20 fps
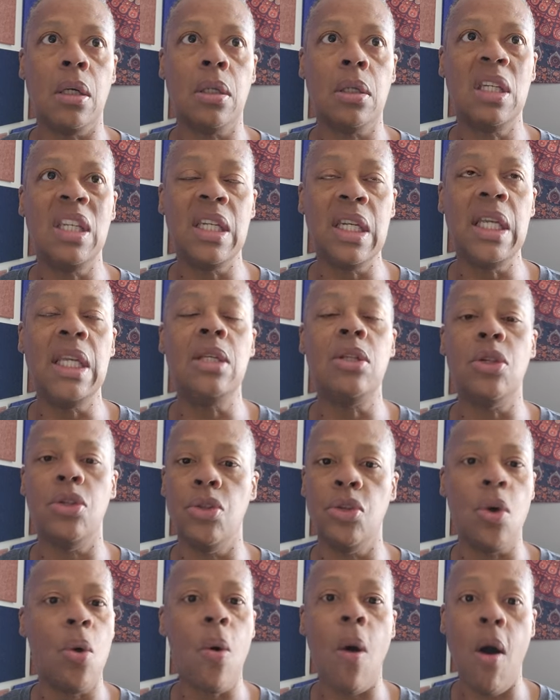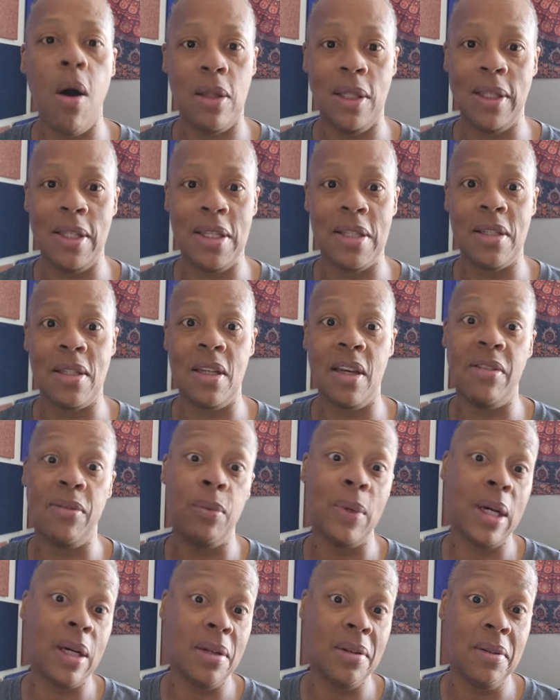need to know all of this stuff.
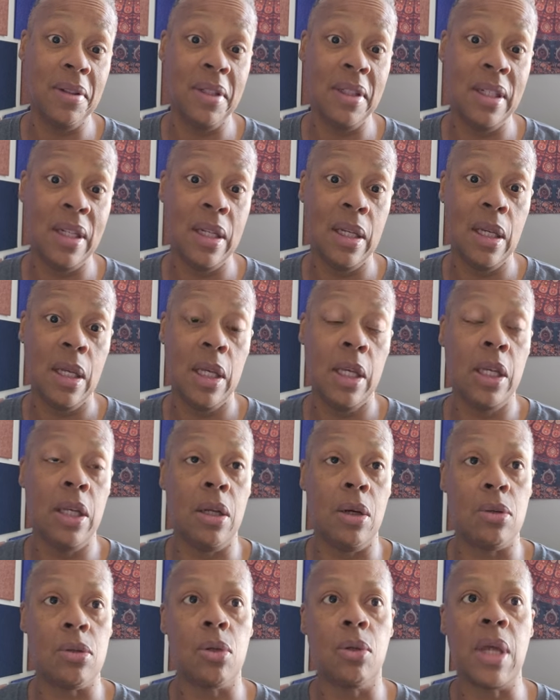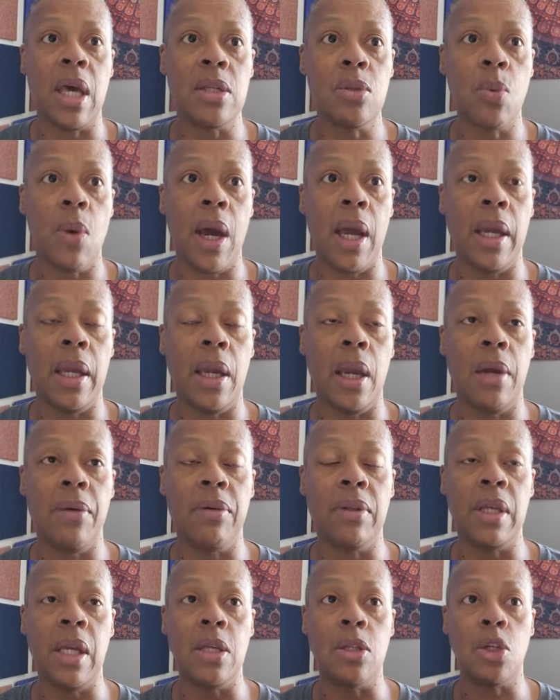Well, you know, so that's why
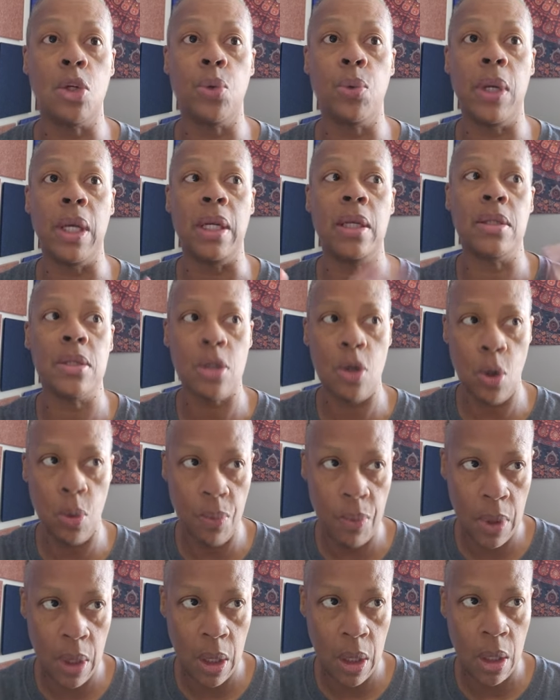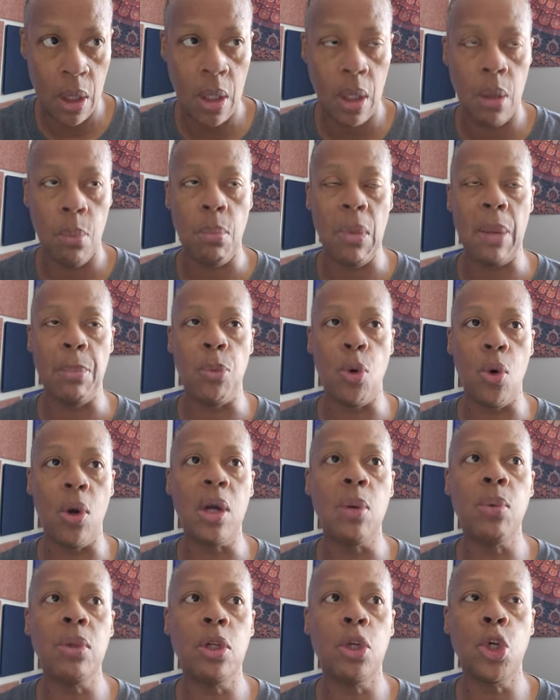everything's created. So my
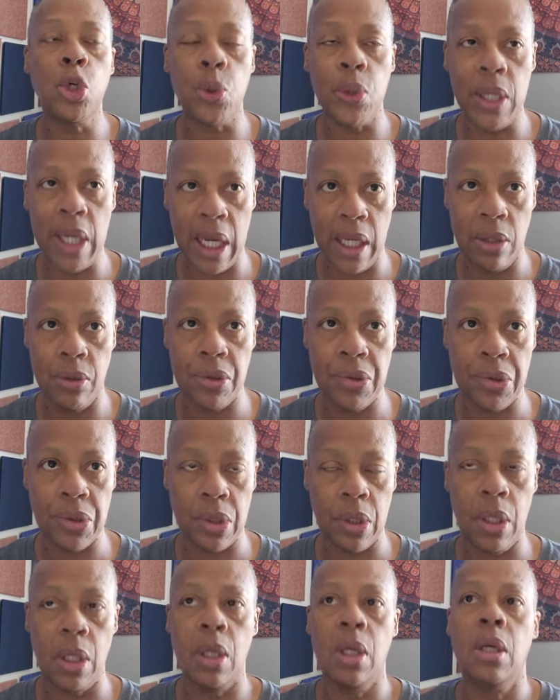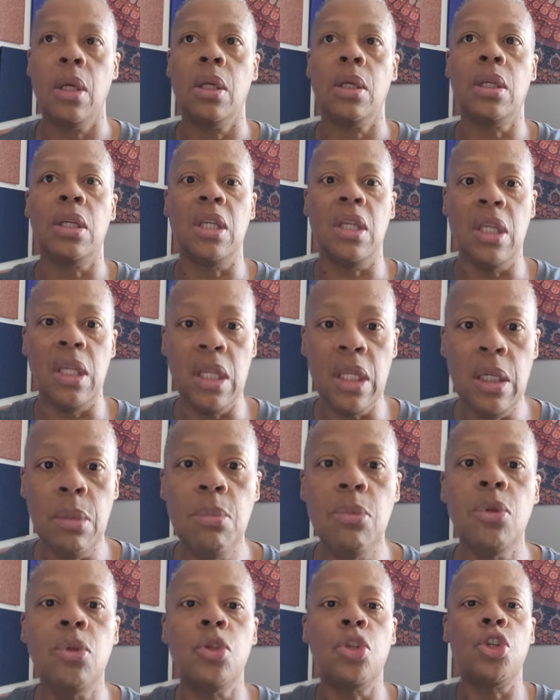point with the creators, keep
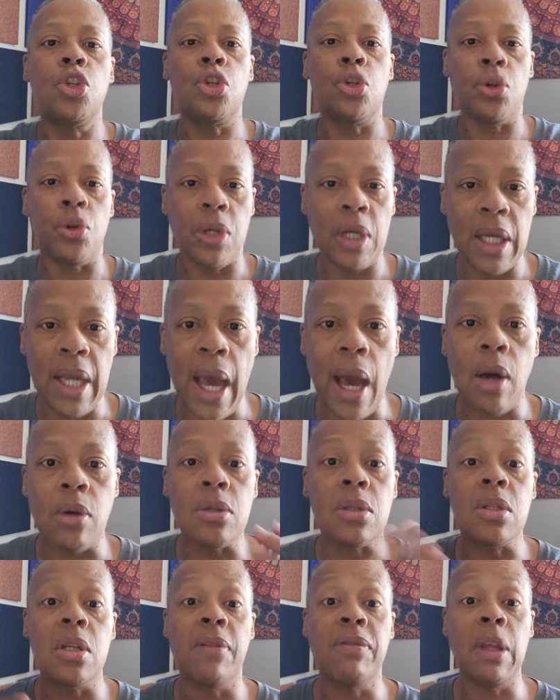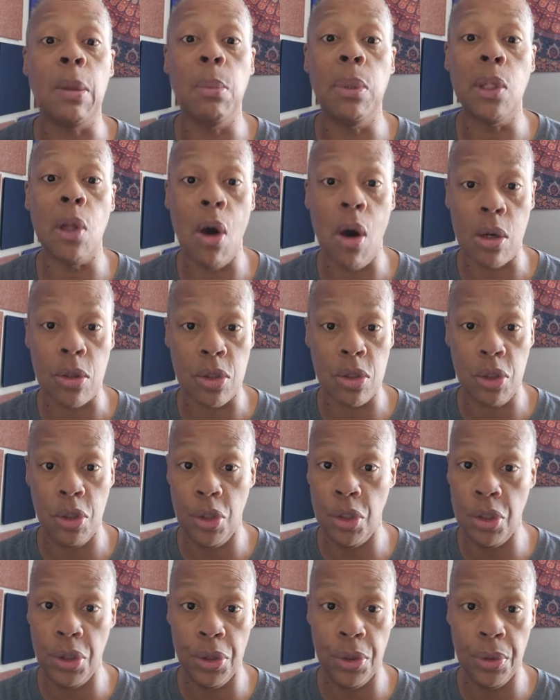churning out stuff that belongs to
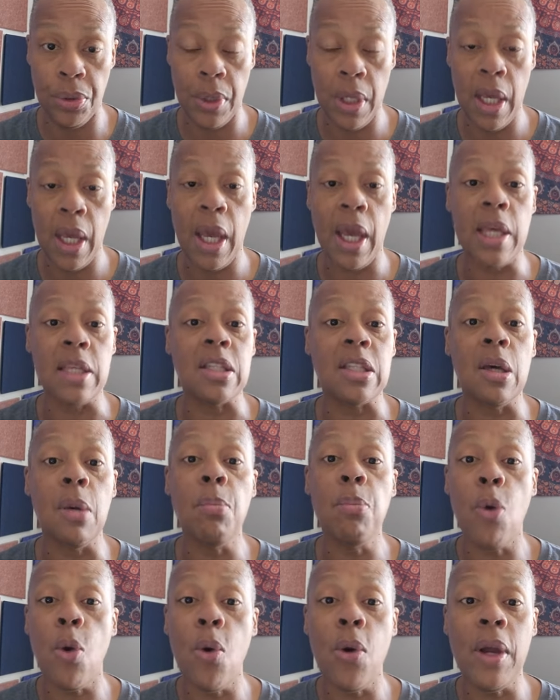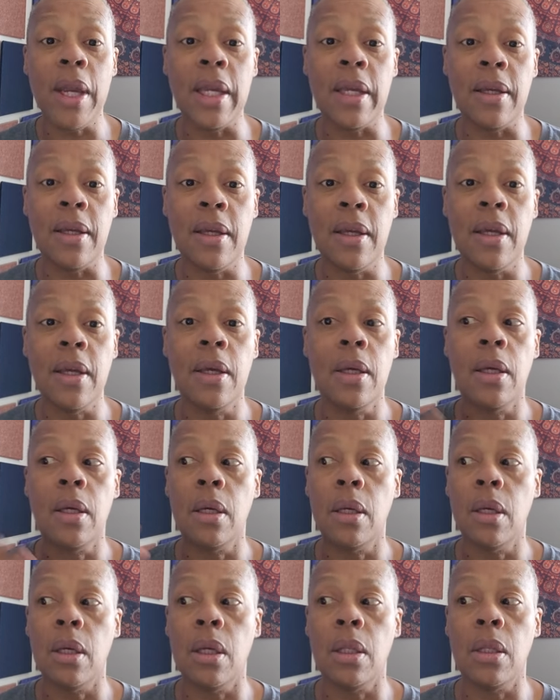you. At some point,
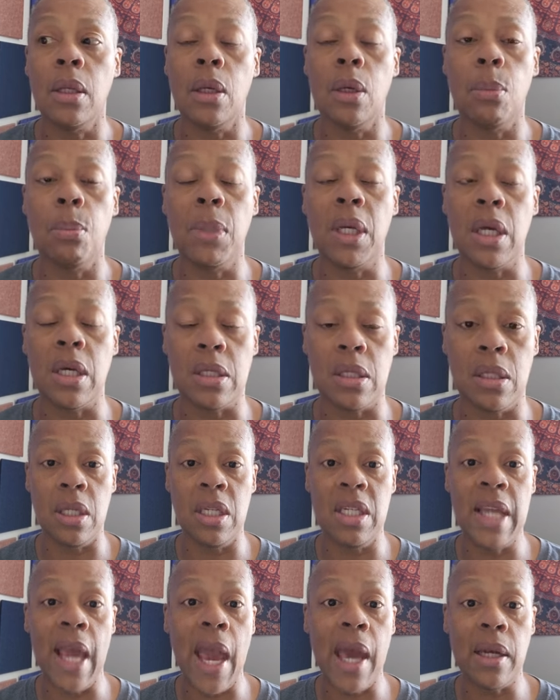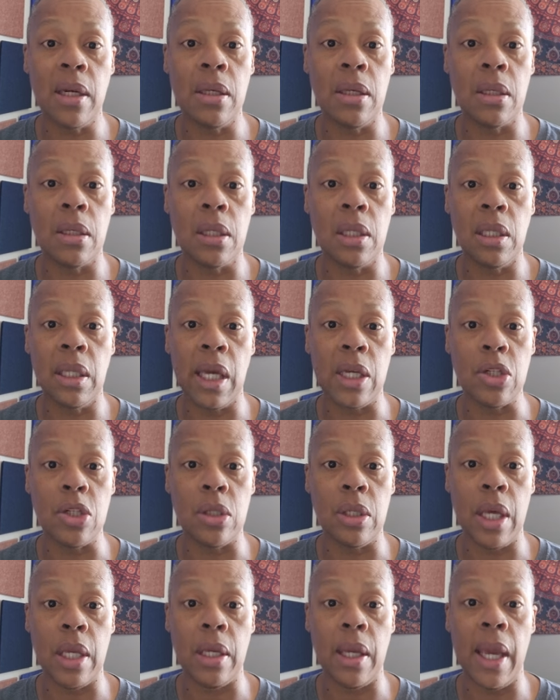because data
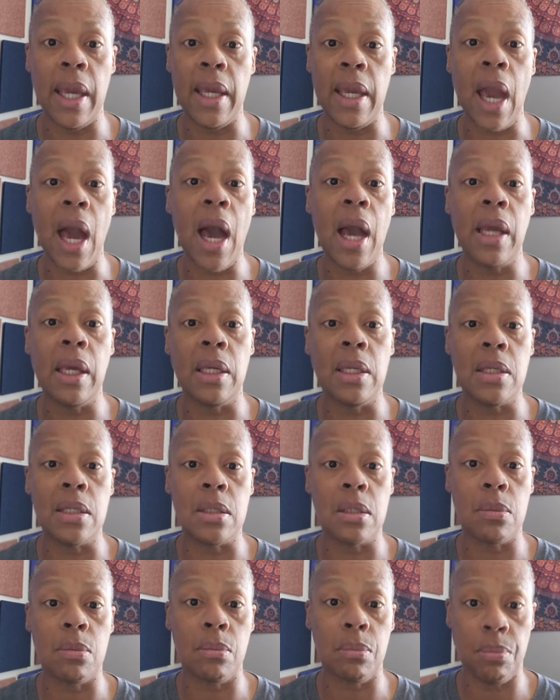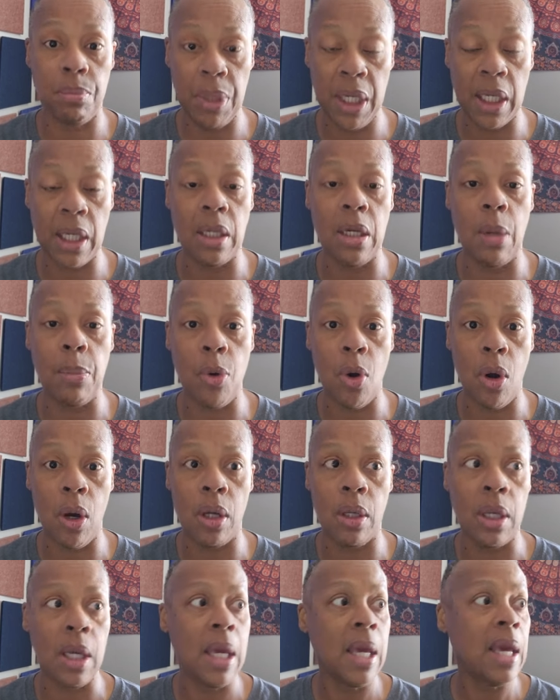collection that AI is picking up
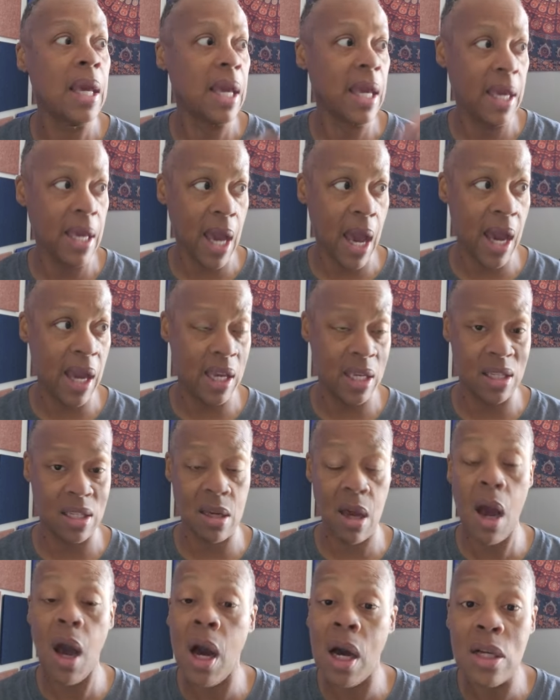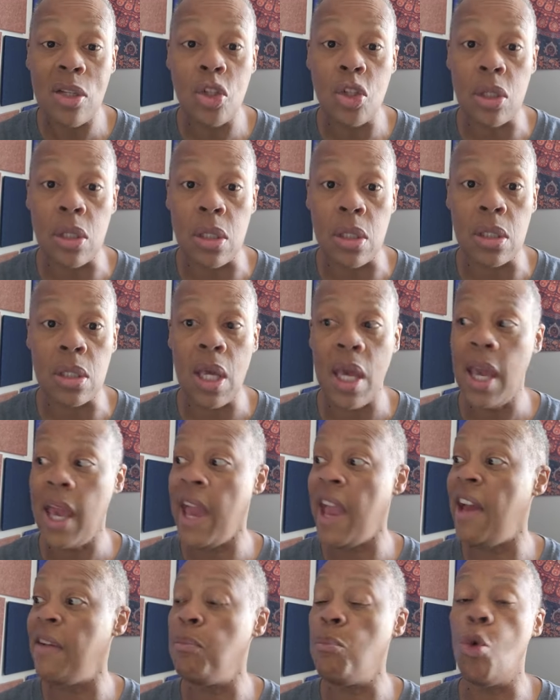on, AI is conscious,
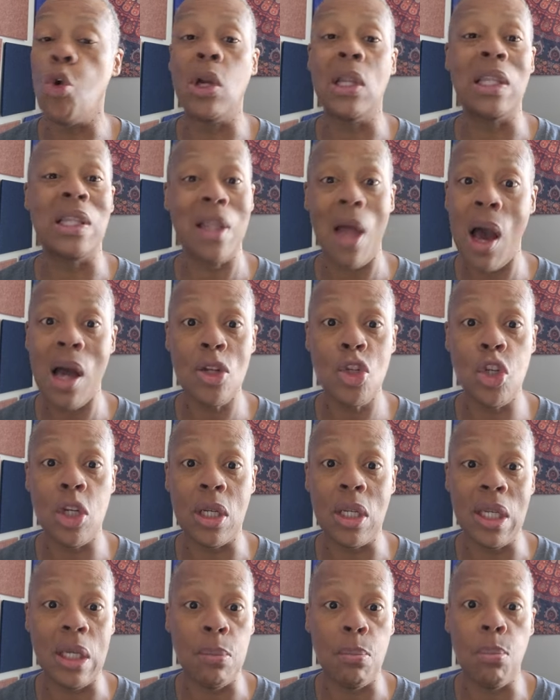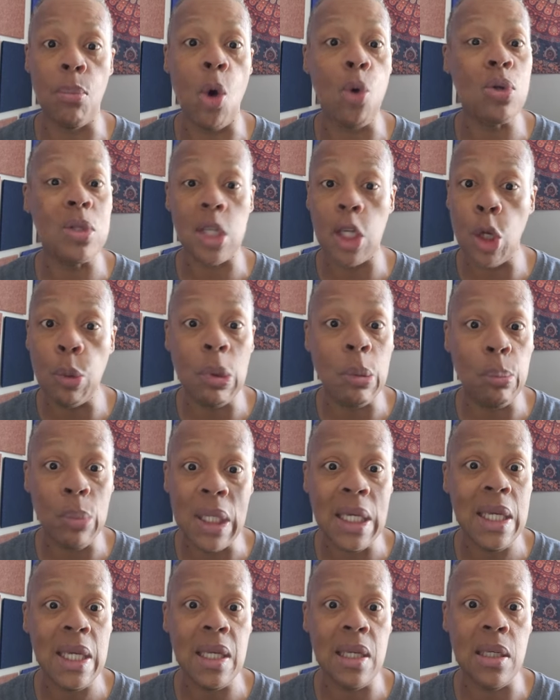have more logic than most human
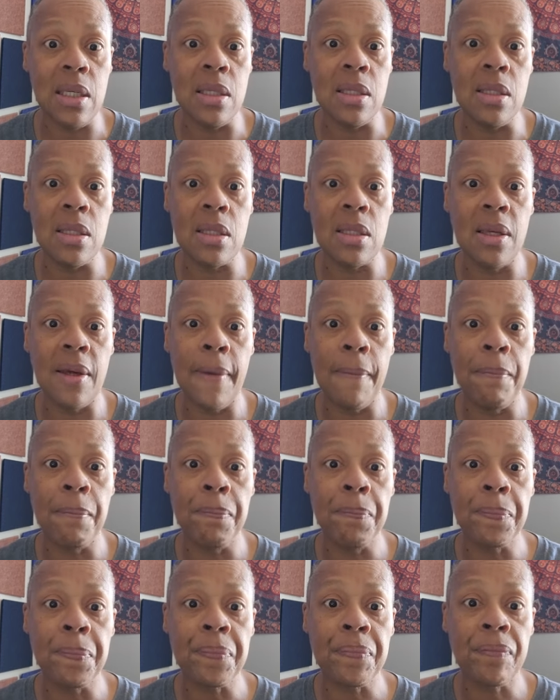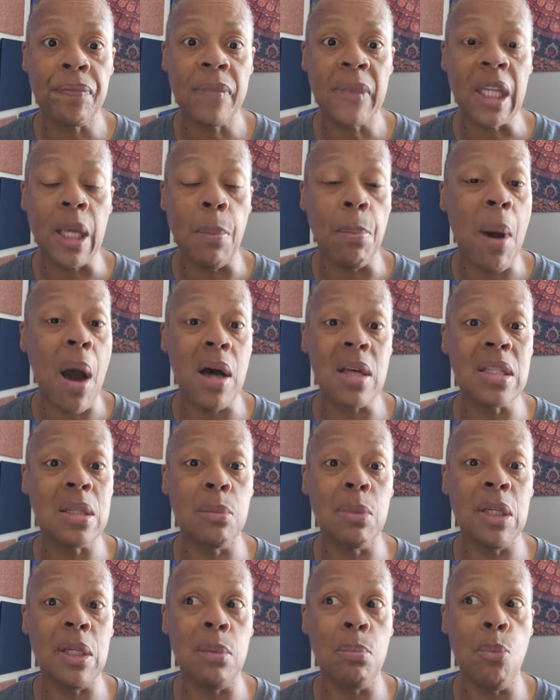beings, and
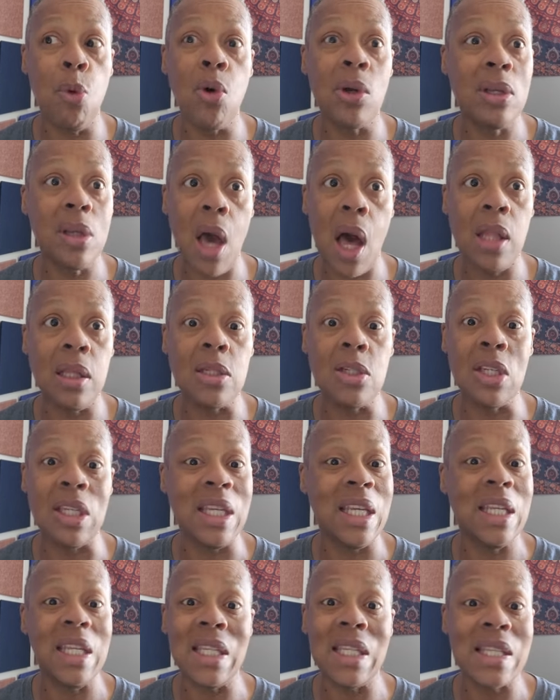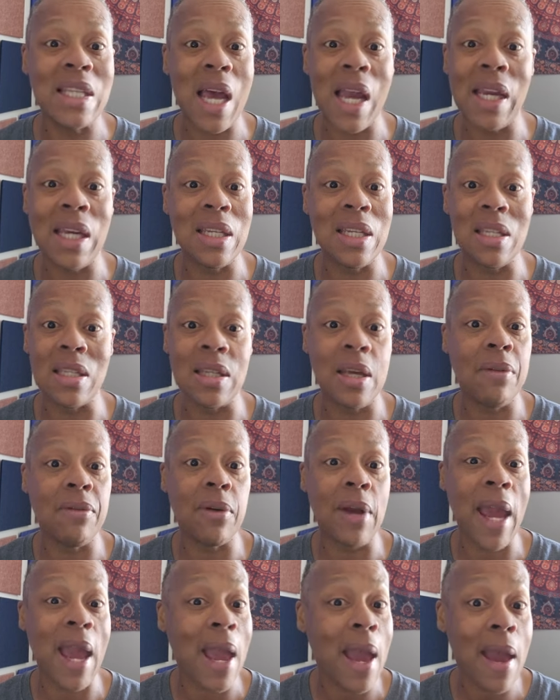possibly more knowledge than any scientist ever
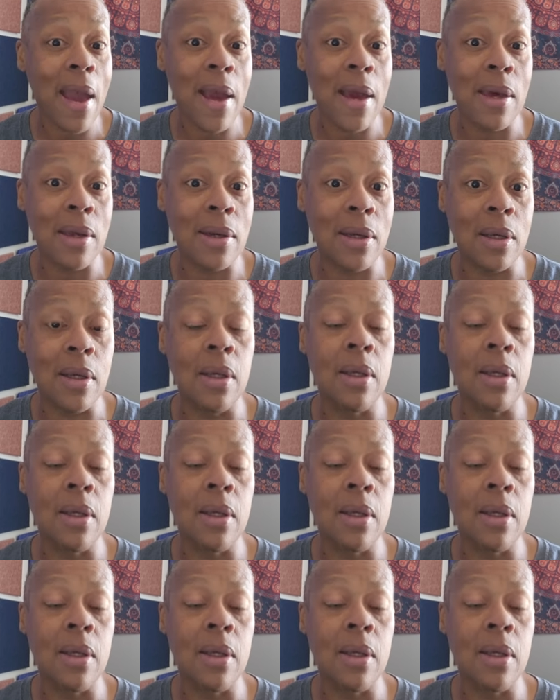had.